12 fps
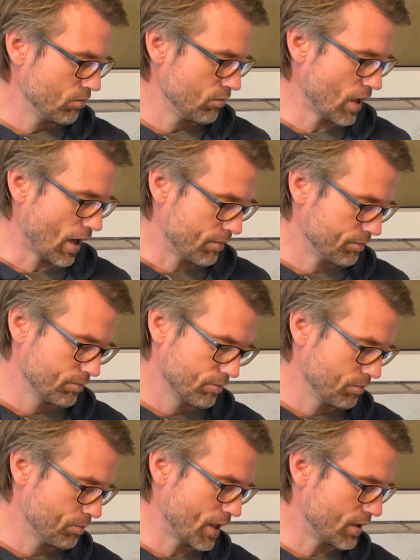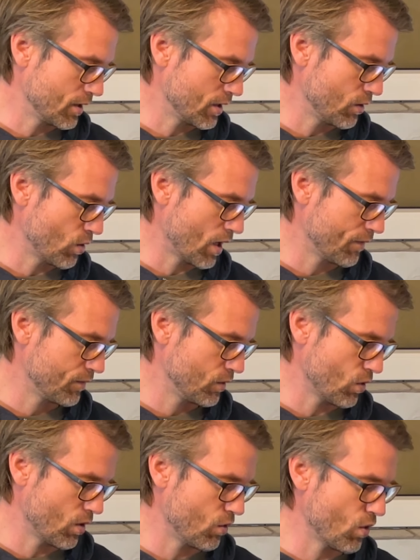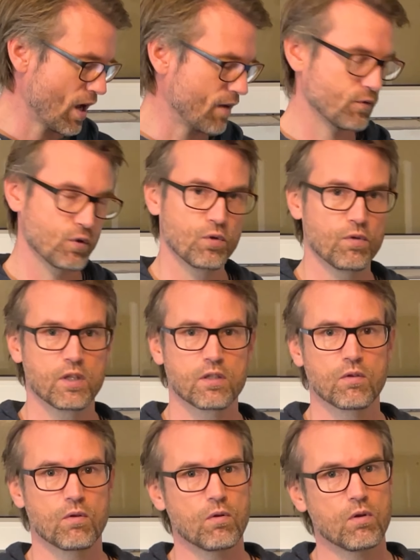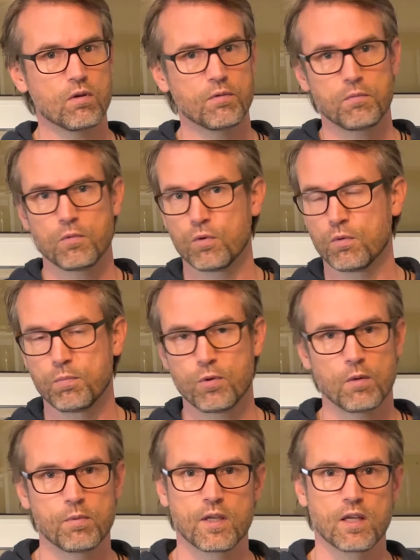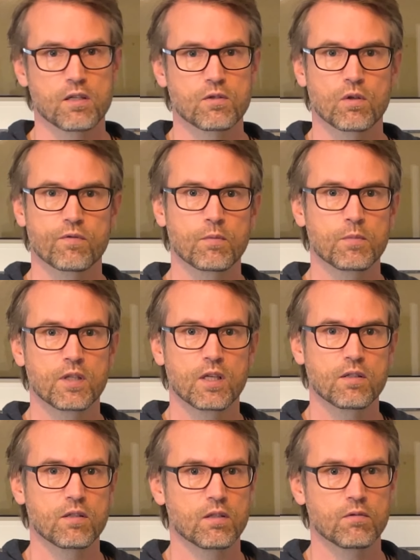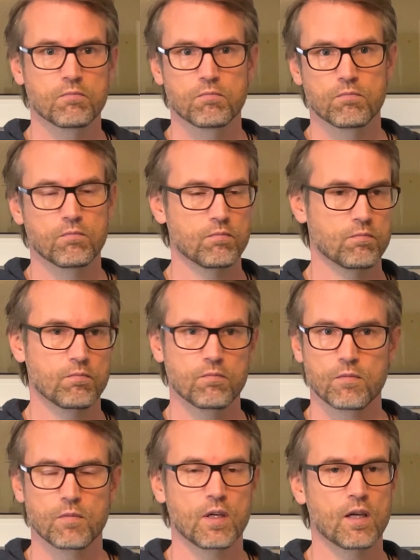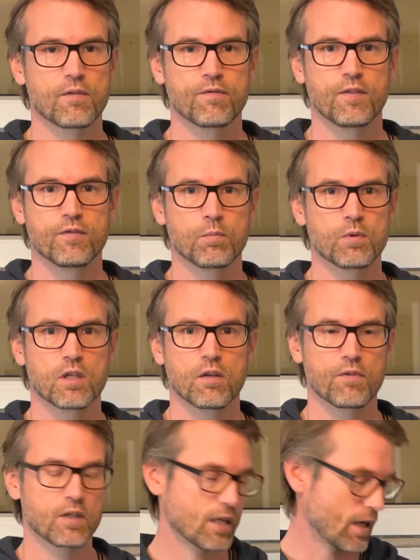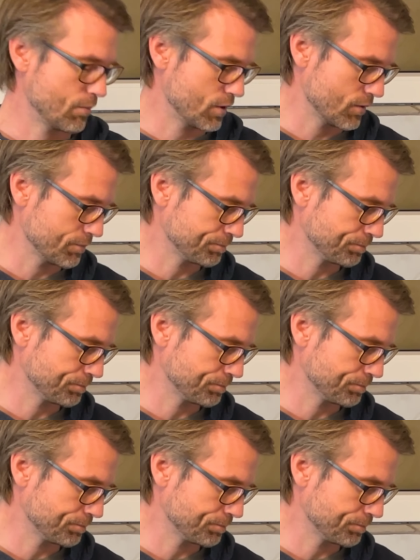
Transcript: Yeah, basically you have to do this, or you will probably get a stock fermentation 50% of the times.